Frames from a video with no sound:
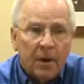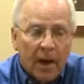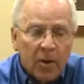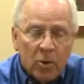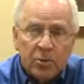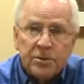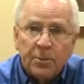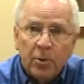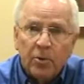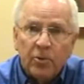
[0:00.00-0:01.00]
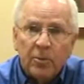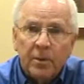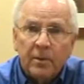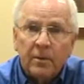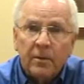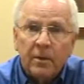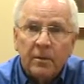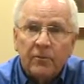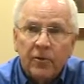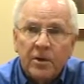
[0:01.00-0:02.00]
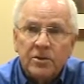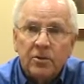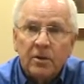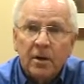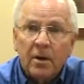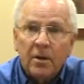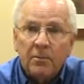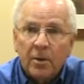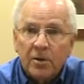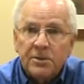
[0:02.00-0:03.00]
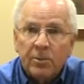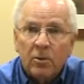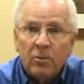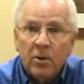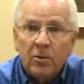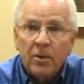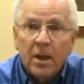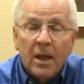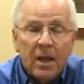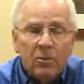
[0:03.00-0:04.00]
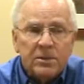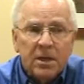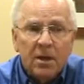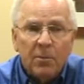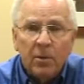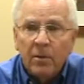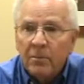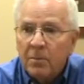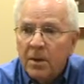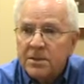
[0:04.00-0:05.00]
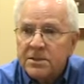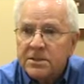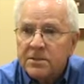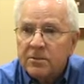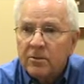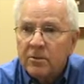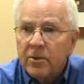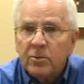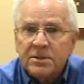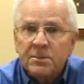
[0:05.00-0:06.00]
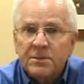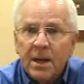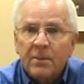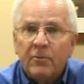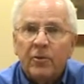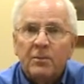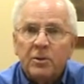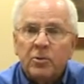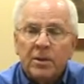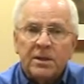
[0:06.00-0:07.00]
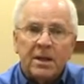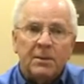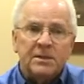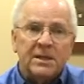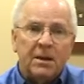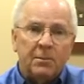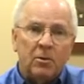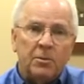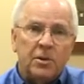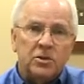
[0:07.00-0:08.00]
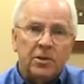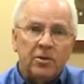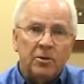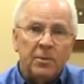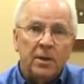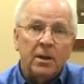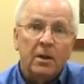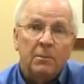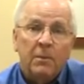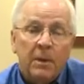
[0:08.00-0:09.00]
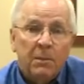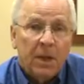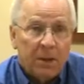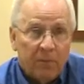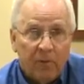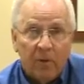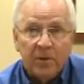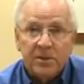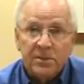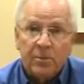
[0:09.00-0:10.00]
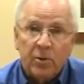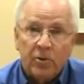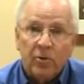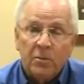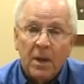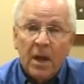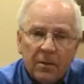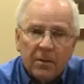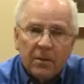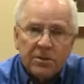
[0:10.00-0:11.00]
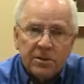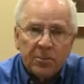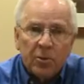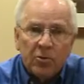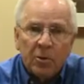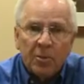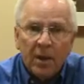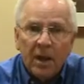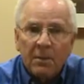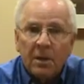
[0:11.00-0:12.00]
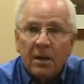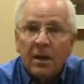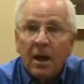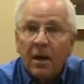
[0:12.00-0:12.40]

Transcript: I go to a support group at Frazier on Brownsboro Road. It was a couple of months, or there was some time frame between the time I stopped outpatient therapy and I became involved in the support group. The support group that I'm in,